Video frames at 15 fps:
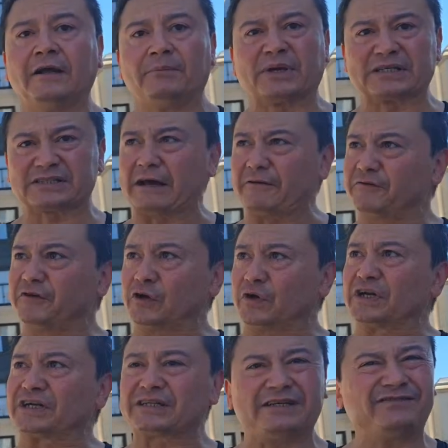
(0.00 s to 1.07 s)
because of that
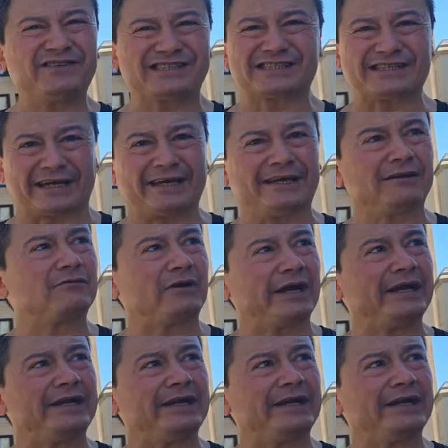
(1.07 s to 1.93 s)
furin cleavage site, right?